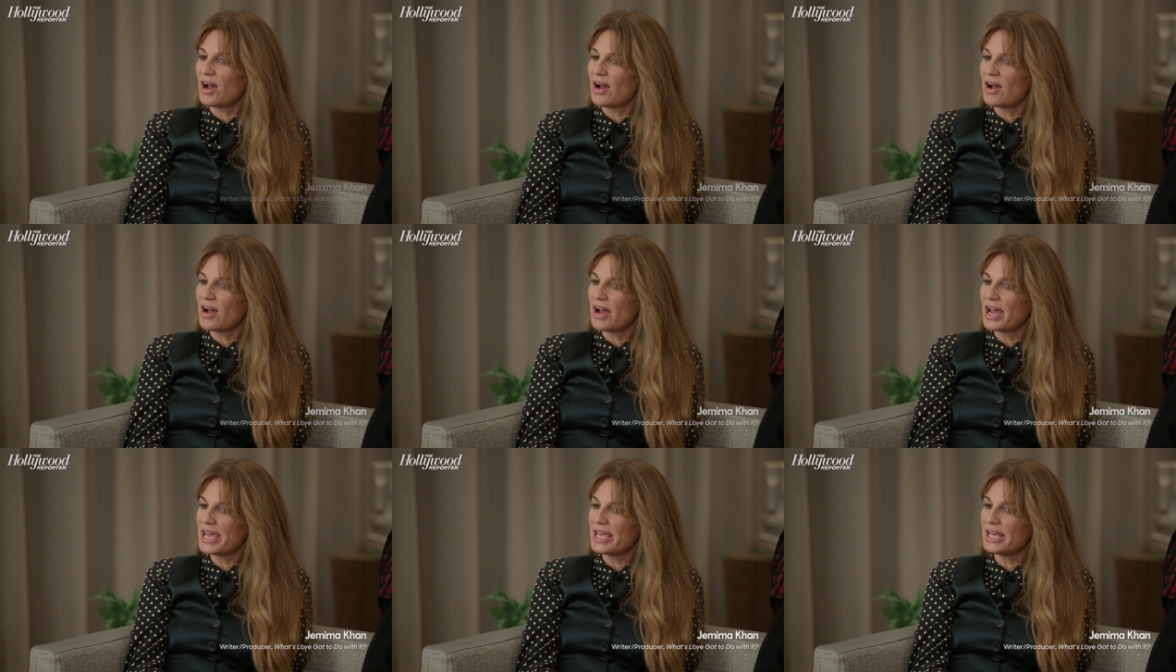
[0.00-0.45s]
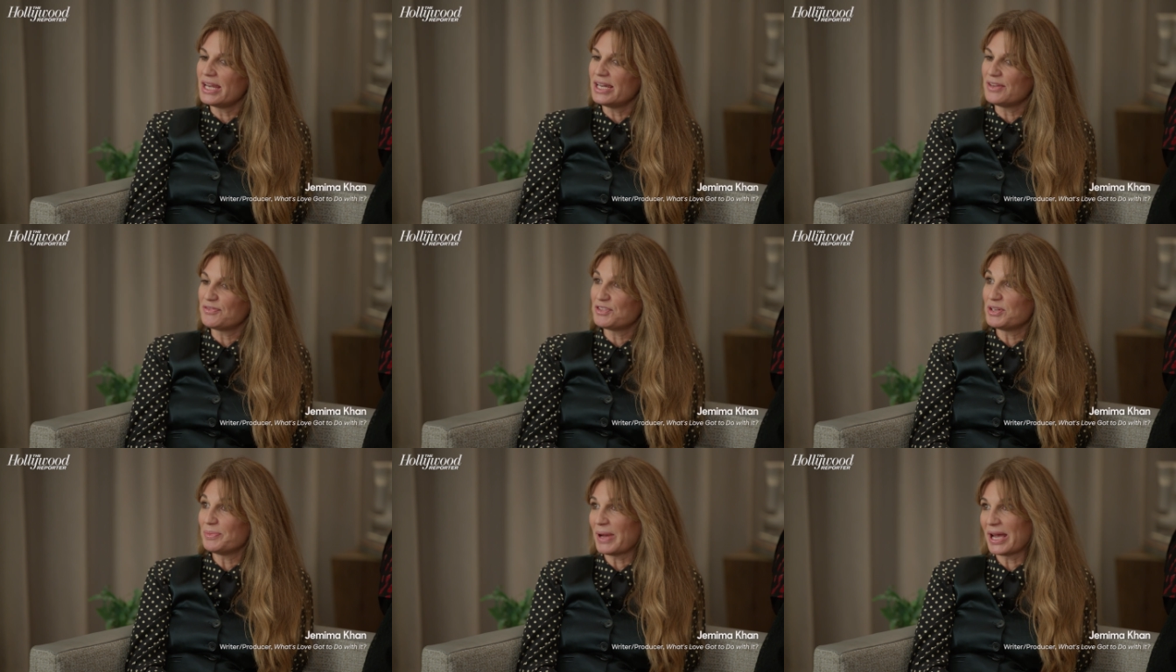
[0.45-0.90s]
I
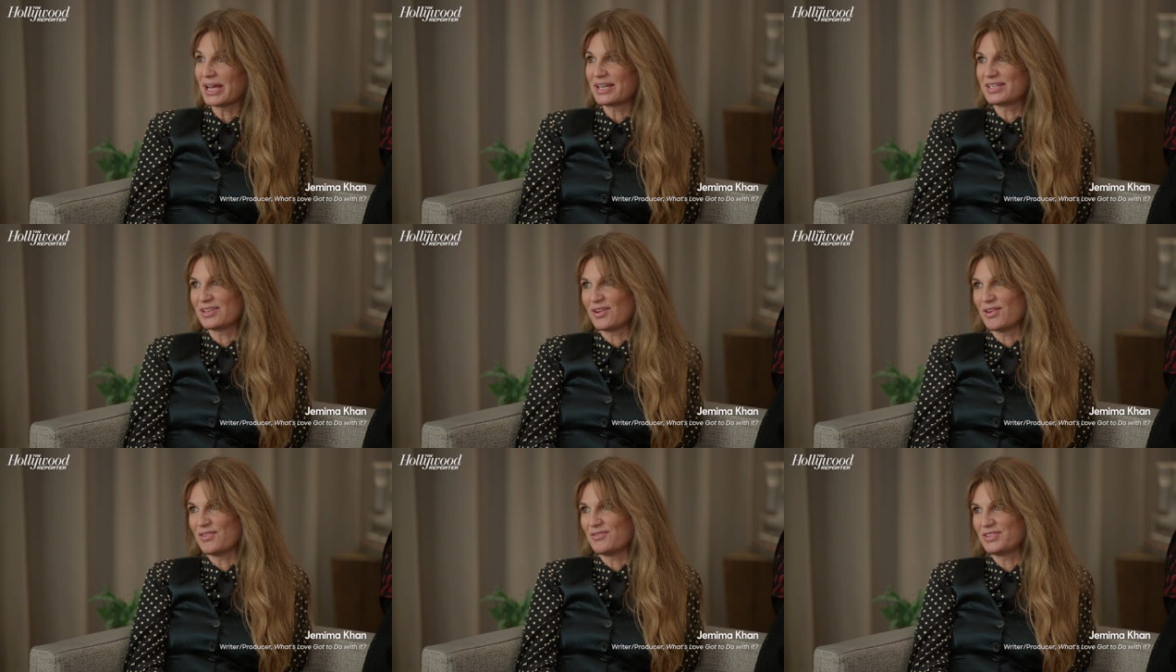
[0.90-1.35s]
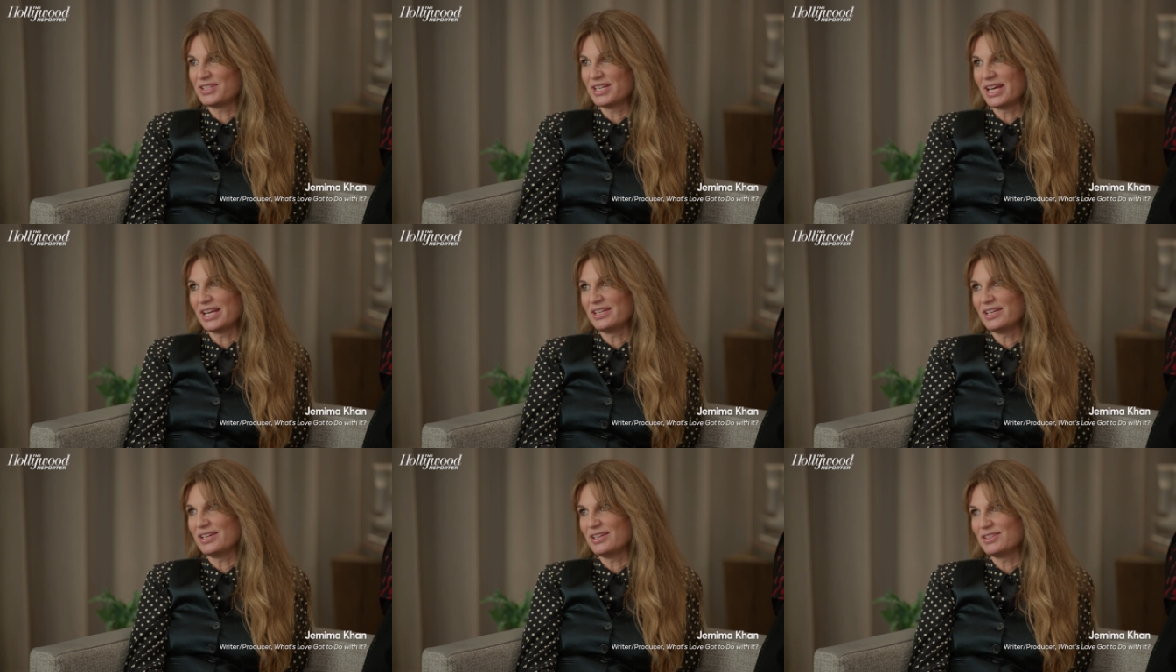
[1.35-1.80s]
lived in Pakistan for
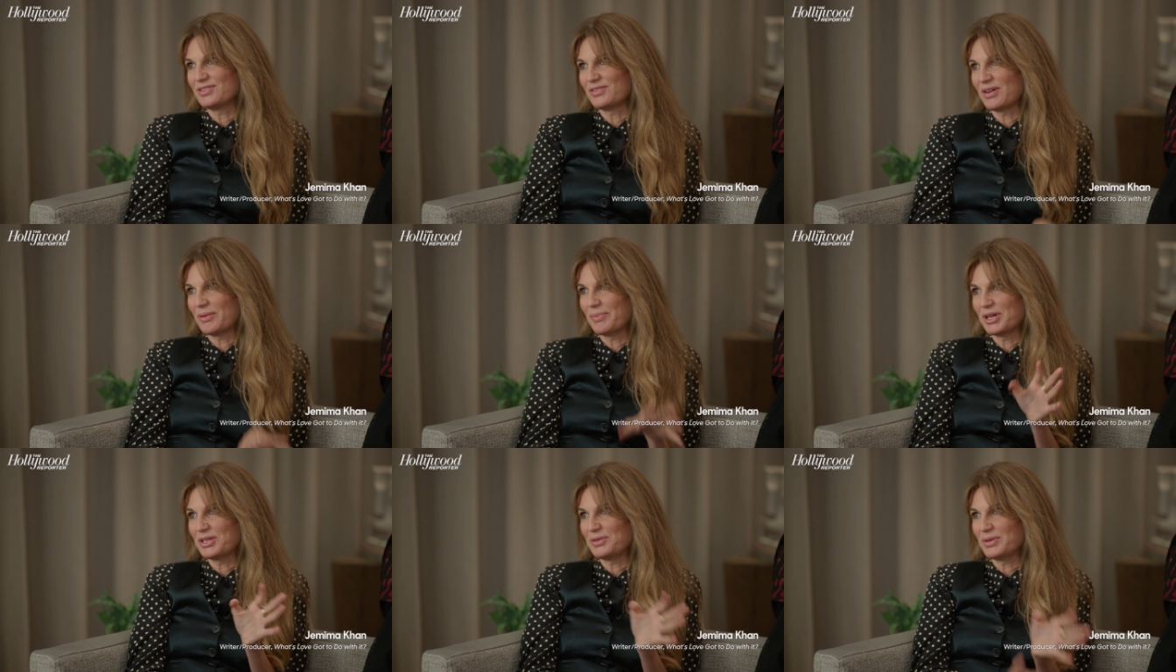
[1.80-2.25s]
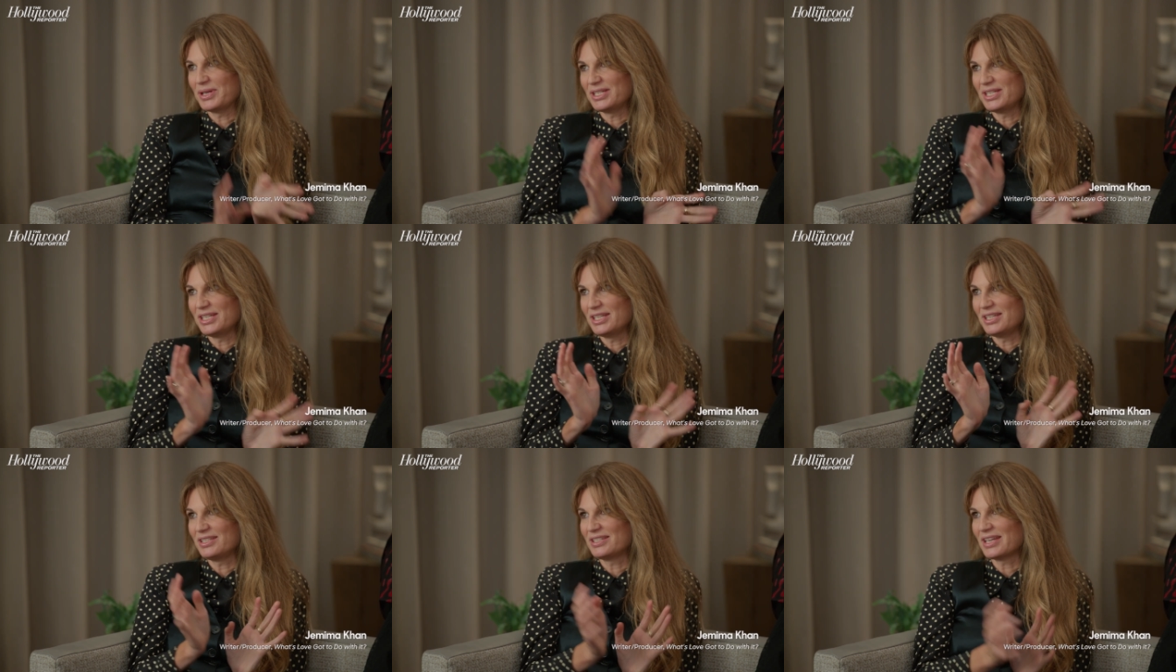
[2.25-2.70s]
10 years throughout my
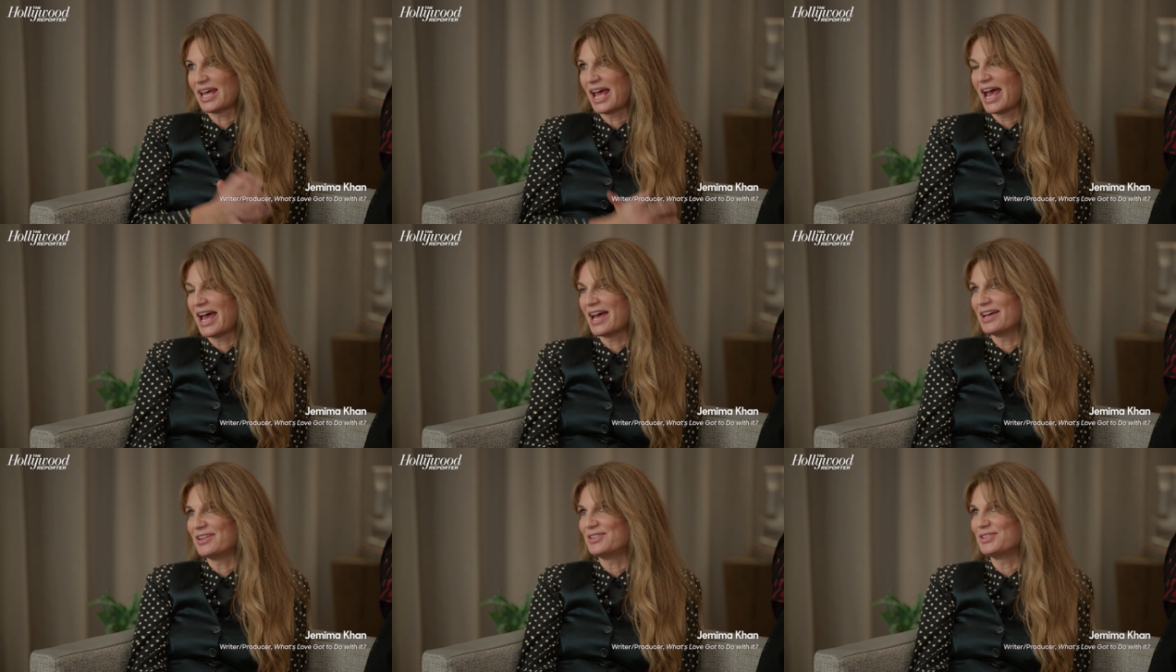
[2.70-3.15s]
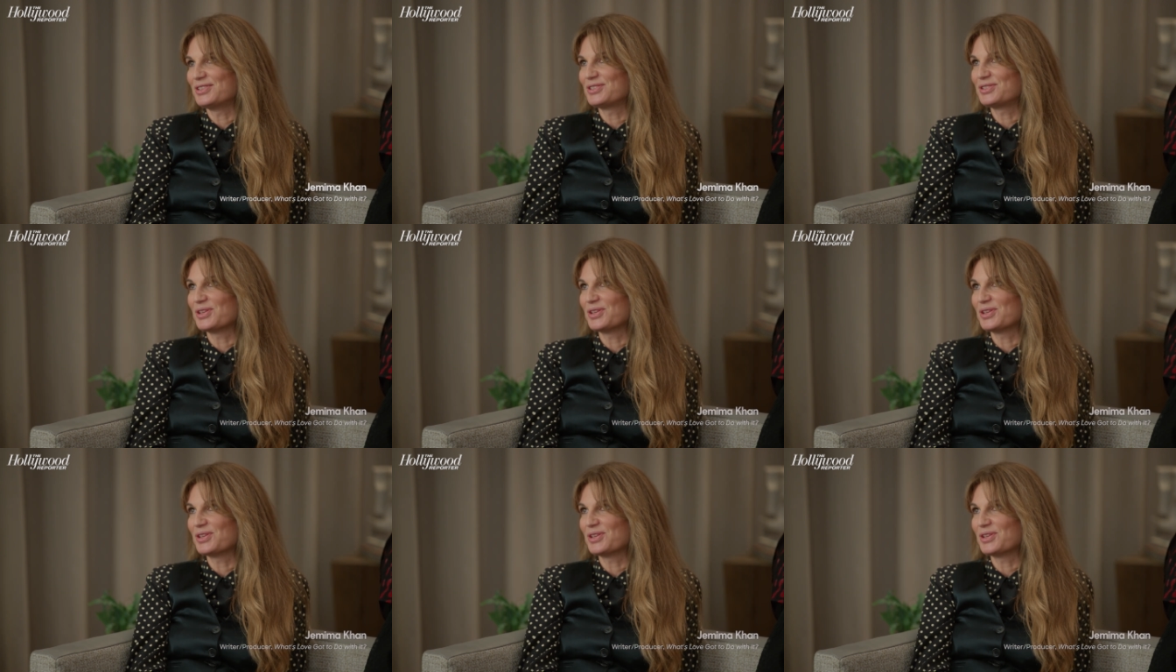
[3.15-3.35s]
20s, and